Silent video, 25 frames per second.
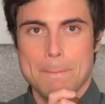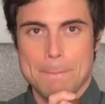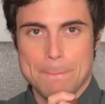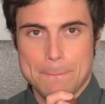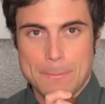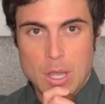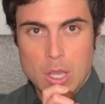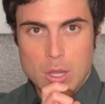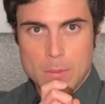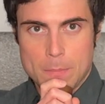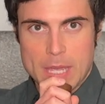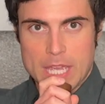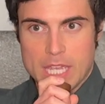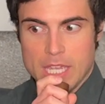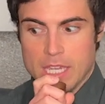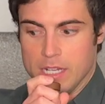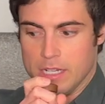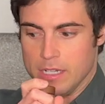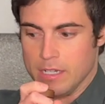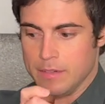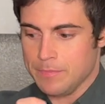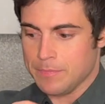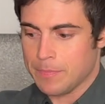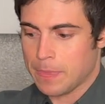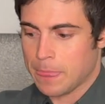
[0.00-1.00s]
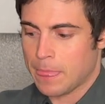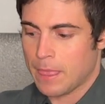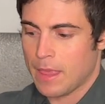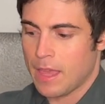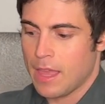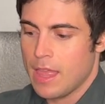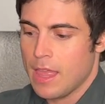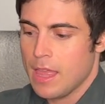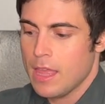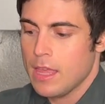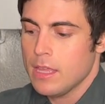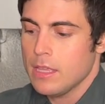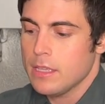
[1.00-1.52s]
Bourbon,
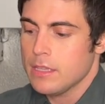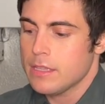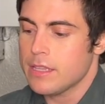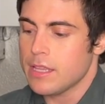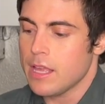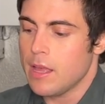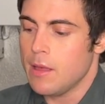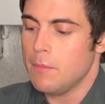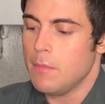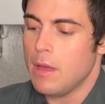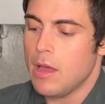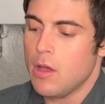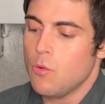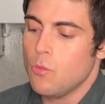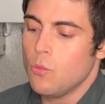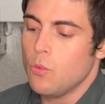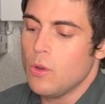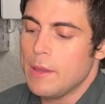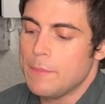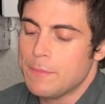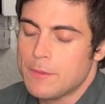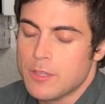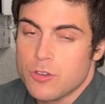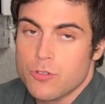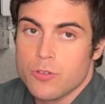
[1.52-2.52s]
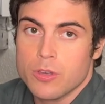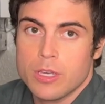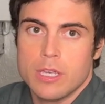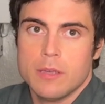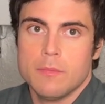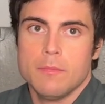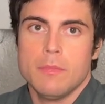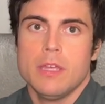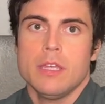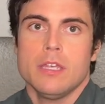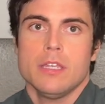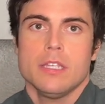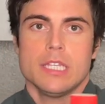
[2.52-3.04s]
some whipped
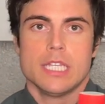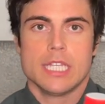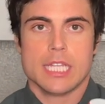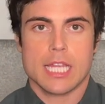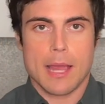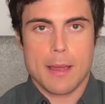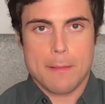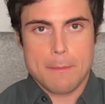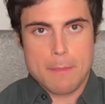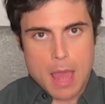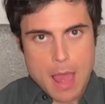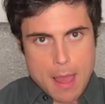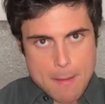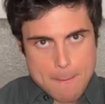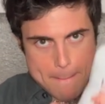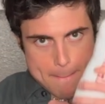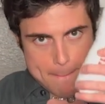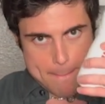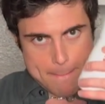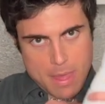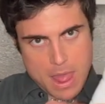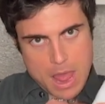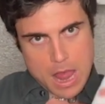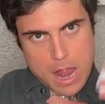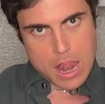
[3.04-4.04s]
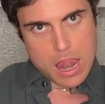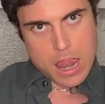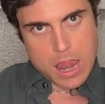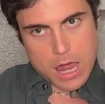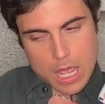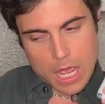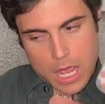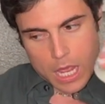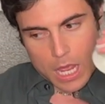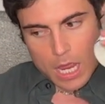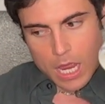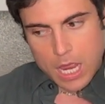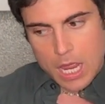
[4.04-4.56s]
cream, some
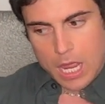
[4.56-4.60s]
milk,